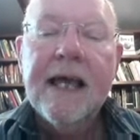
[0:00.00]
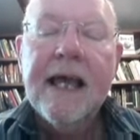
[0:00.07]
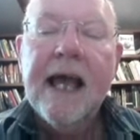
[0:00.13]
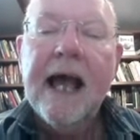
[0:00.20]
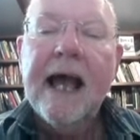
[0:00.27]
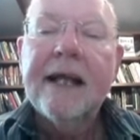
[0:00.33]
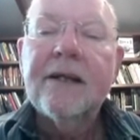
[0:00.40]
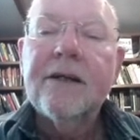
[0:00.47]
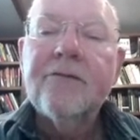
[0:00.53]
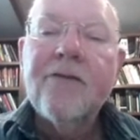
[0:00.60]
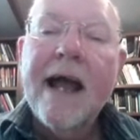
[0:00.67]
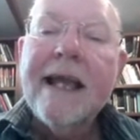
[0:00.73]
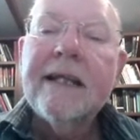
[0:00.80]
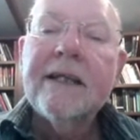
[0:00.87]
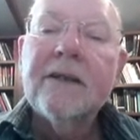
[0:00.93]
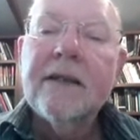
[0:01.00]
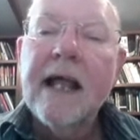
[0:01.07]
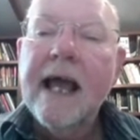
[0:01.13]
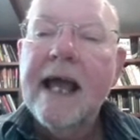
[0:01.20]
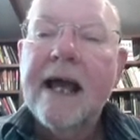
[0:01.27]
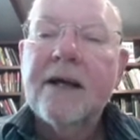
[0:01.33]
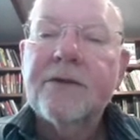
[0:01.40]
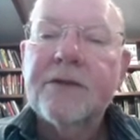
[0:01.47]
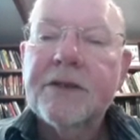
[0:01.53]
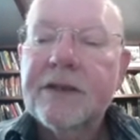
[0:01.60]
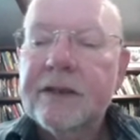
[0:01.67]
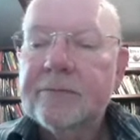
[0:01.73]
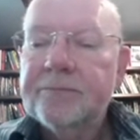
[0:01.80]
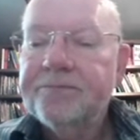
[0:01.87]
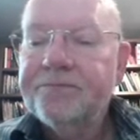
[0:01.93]
And radial
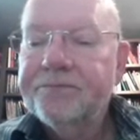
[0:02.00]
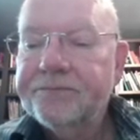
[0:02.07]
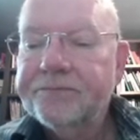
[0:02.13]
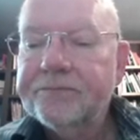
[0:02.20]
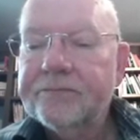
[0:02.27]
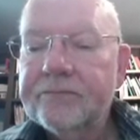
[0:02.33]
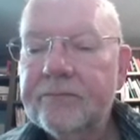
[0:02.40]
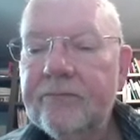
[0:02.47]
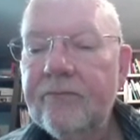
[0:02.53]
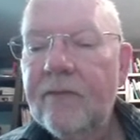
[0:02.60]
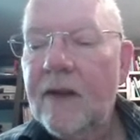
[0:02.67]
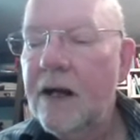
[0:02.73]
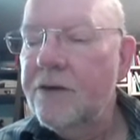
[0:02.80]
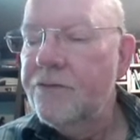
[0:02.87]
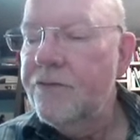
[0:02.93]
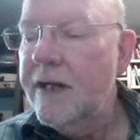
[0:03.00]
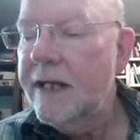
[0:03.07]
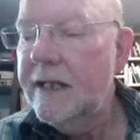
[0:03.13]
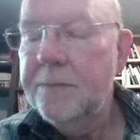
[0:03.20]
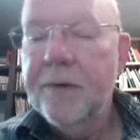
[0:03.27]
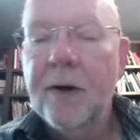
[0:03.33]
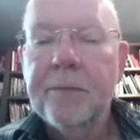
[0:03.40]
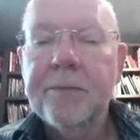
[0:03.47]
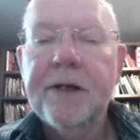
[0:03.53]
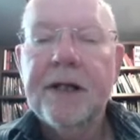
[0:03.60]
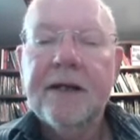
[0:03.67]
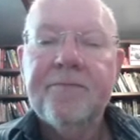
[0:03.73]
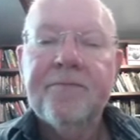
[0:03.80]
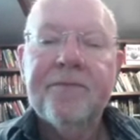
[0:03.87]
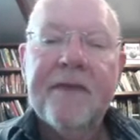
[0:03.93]
layouts are really
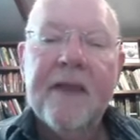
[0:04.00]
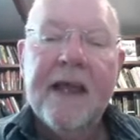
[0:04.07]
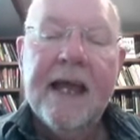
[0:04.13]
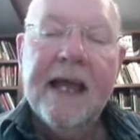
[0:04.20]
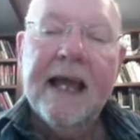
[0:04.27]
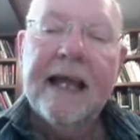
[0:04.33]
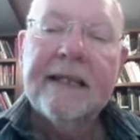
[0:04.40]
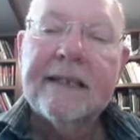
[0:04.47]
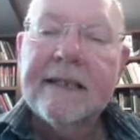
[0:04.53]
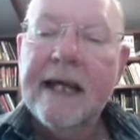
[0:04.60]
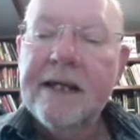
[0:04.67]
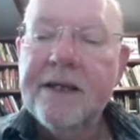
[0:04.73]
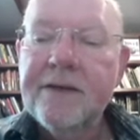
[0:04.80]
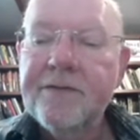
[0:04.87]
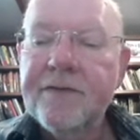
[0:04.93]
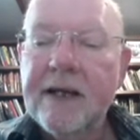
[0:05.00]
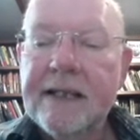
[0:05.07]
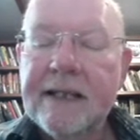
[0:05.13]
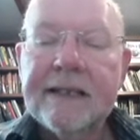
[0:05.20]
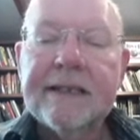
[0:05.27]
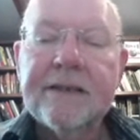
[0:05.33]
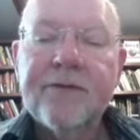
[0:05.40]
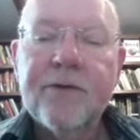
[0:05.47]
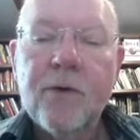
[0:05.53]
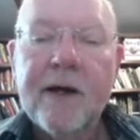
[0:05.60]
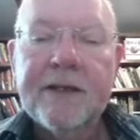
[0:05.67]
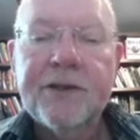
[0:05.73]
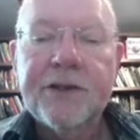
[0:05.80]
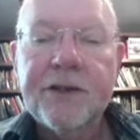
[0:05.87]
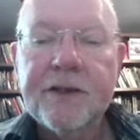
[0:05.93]
popular. Instead of a list of
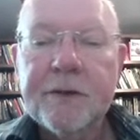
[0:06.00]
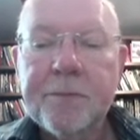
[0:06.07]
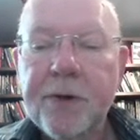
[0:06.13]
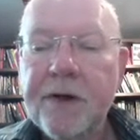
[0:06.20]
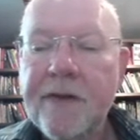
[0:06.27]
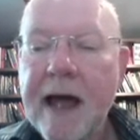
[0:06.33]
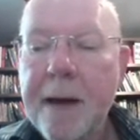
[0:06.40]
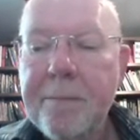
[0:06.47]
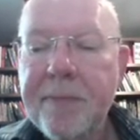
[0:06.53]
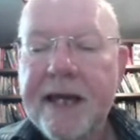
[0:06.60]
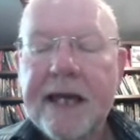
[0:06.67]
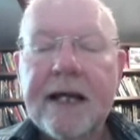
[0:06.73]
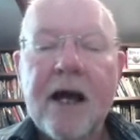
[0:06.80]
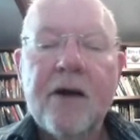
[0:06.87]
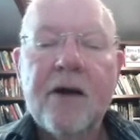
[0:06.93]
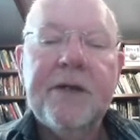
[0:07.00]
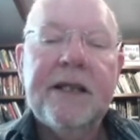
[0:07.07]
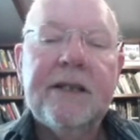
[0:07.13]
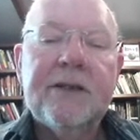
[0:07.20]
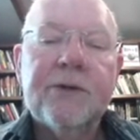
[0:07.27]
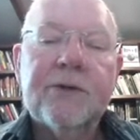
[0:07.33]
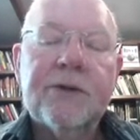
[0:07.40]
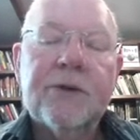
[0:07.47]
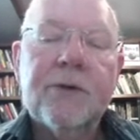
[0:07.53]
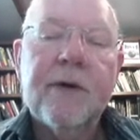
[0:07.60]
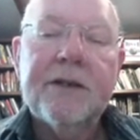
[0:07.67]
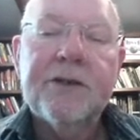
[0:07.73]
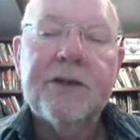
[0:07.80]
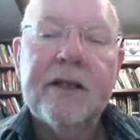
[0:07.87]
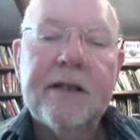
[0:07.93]
questions, put that big opening doors
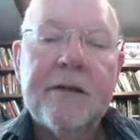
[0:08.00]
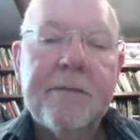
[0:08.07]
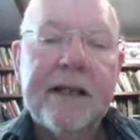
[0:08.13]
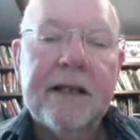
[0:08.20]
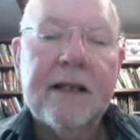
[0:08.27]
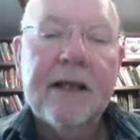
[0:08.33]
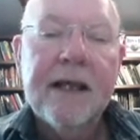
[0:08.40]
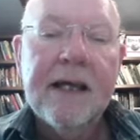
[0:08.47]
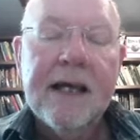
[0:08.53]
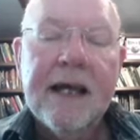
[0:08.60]
question in the middle.